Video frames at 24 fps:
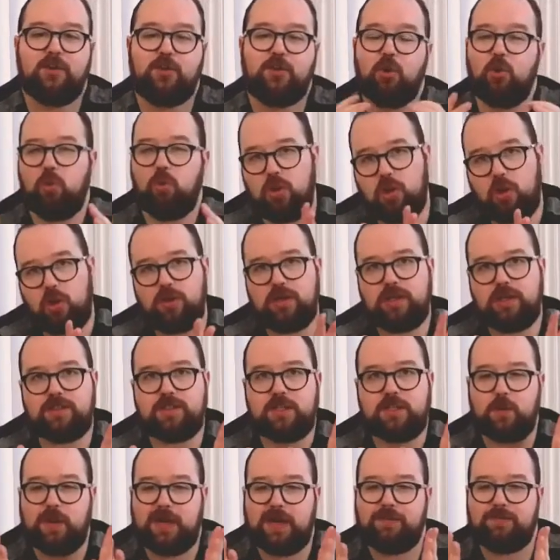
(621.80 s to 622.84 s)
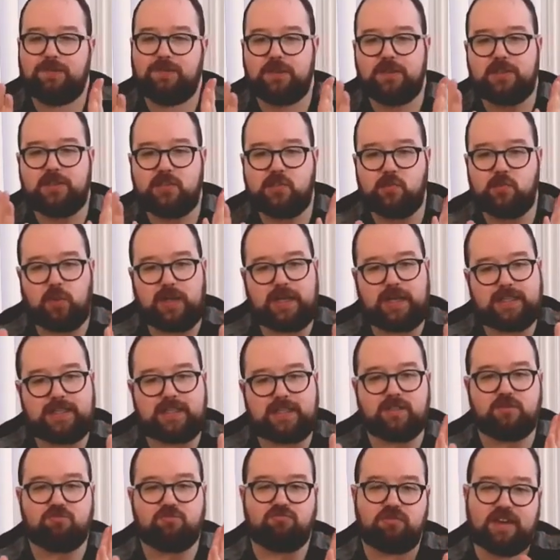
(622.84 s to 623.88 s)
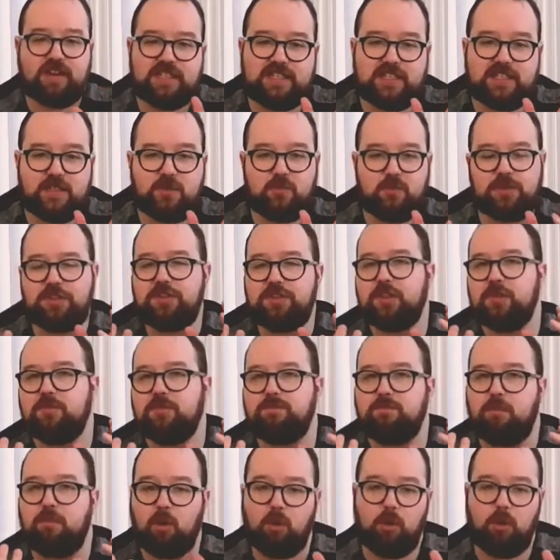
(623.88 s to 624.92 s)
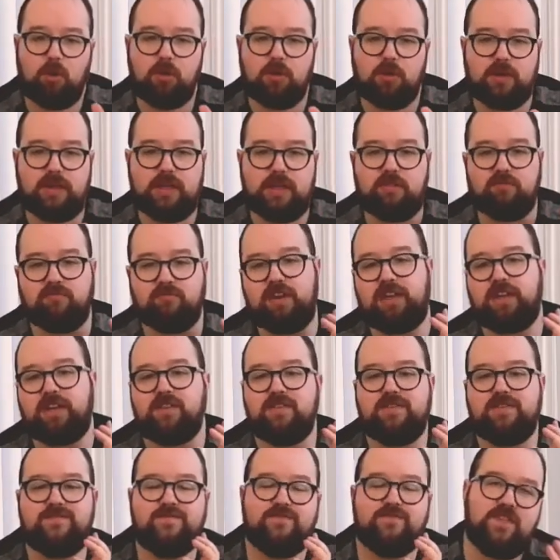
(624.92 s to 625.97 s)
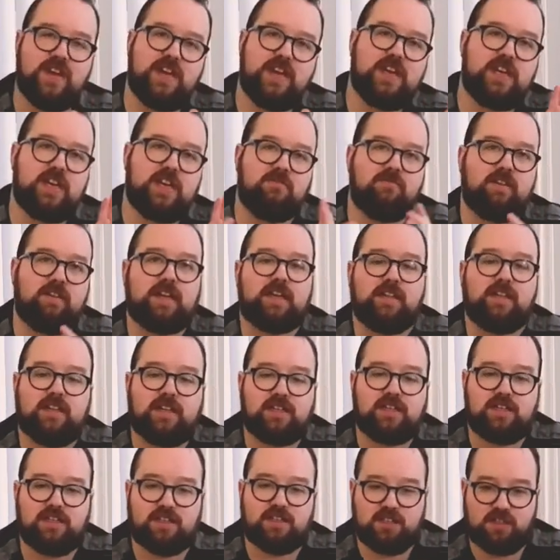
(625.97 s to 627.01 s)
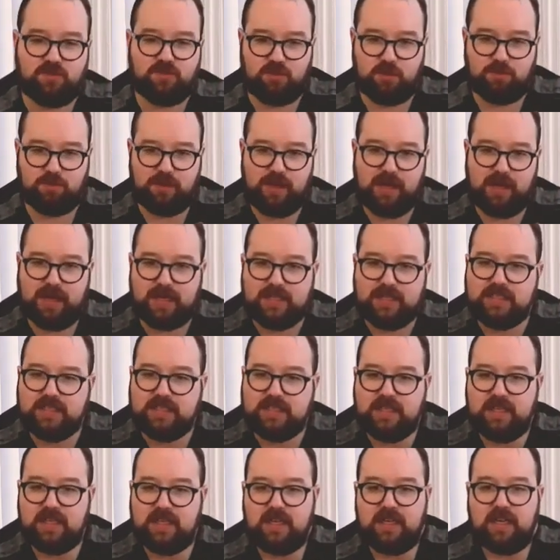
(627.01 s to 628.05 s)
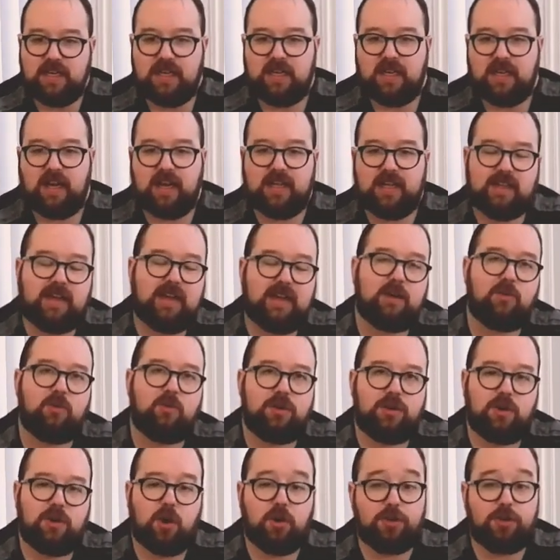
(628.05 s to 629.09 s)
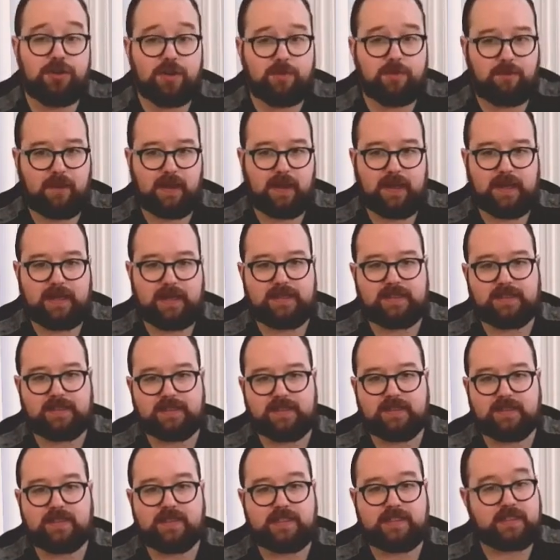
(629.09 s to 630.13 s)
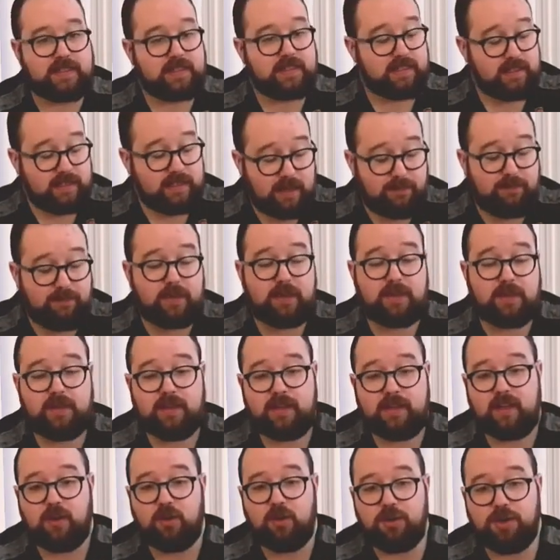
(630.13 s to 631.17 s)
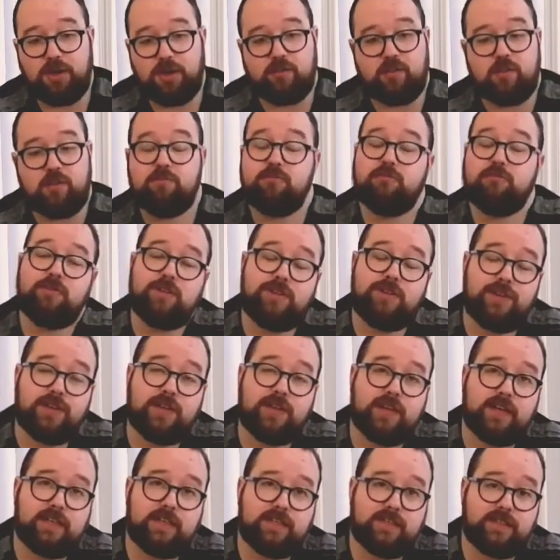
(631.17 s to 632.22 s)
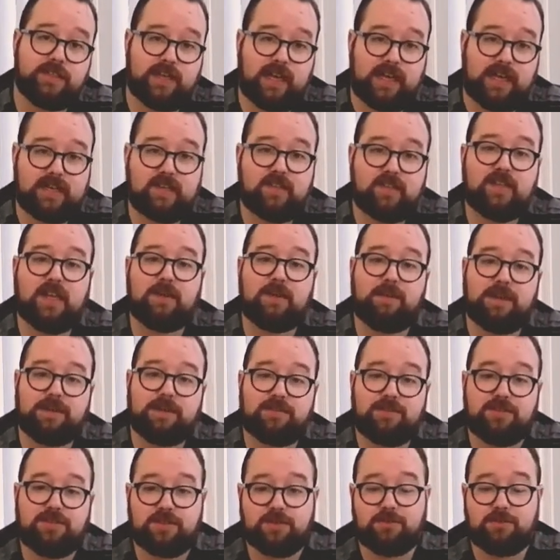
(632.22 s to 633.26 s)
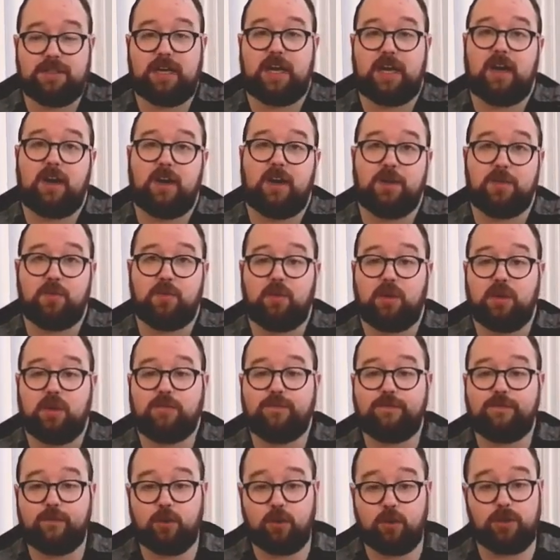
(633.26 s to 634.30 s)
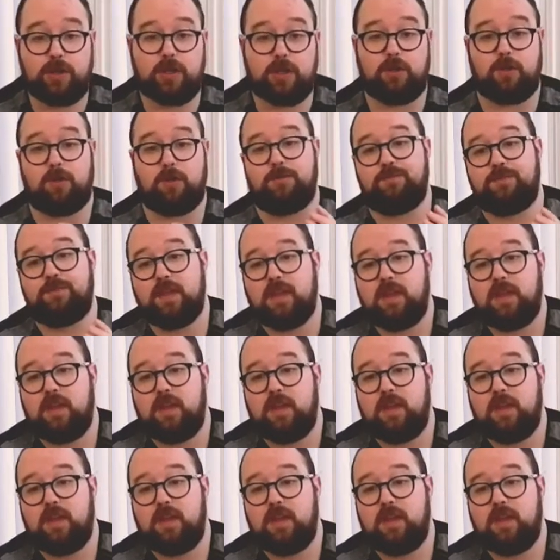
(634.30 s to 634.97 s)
No longer do you have to sweat and wrestle with the poorly written, vague recollections of the past. Allow an underpaid and significantly underappreciated academic to do that hard work for you.